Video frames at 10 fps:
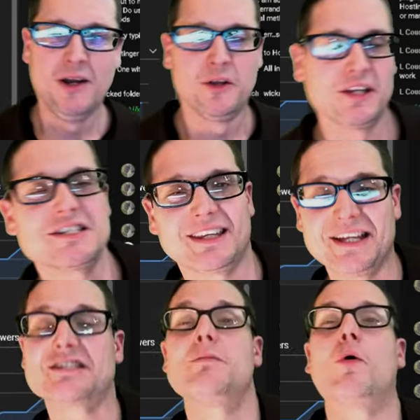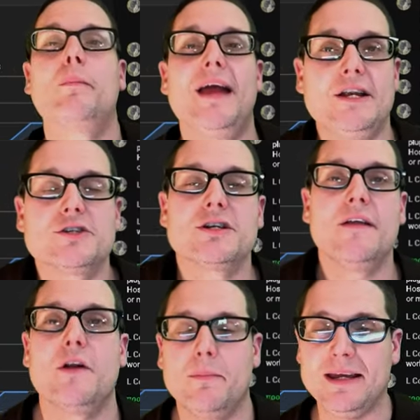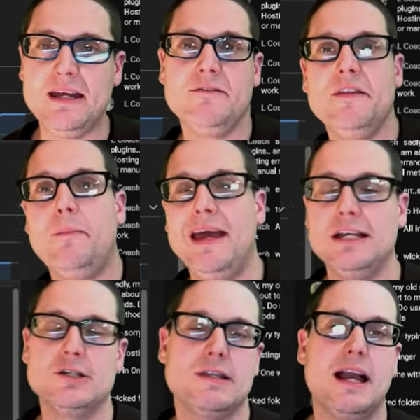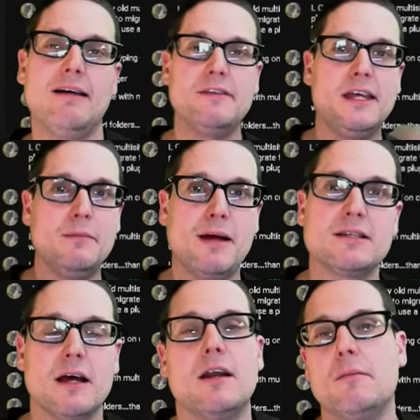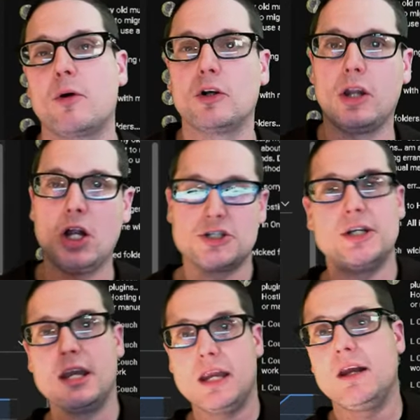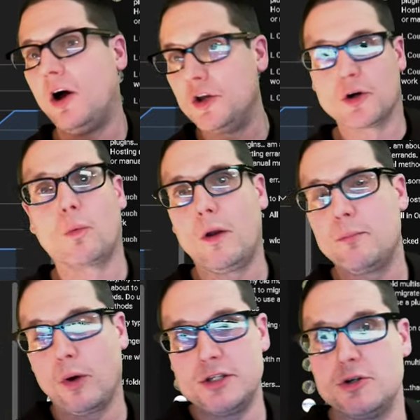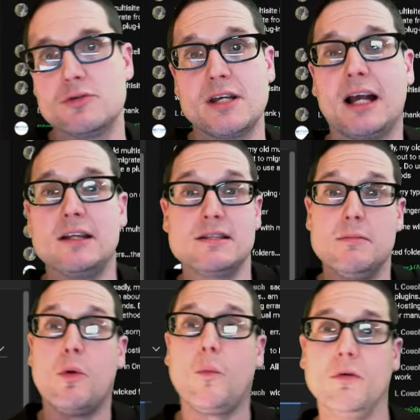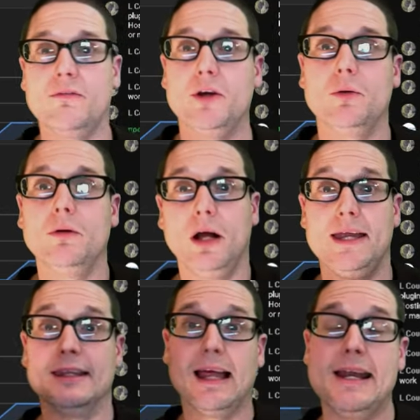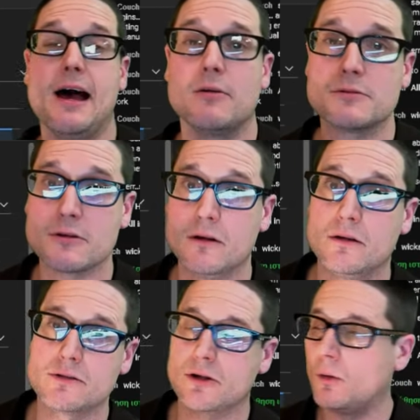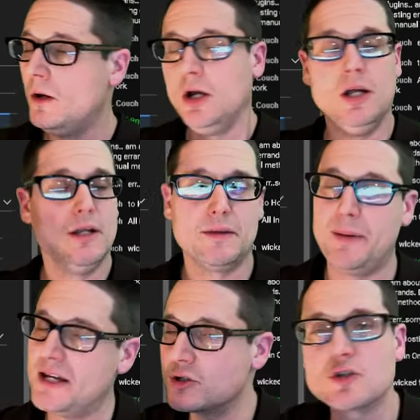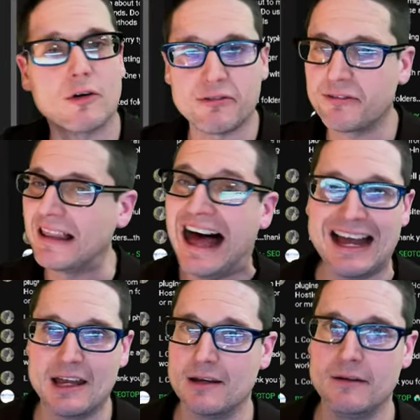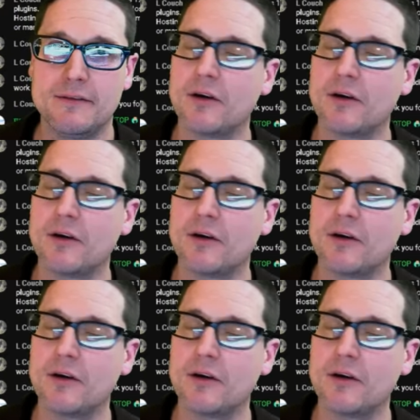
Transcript: let's get some more pages on there, but even the pages that have the embeds on them are launching in under 1.2 seconds in mobile view in Lighthouse. So the pages are flying. They're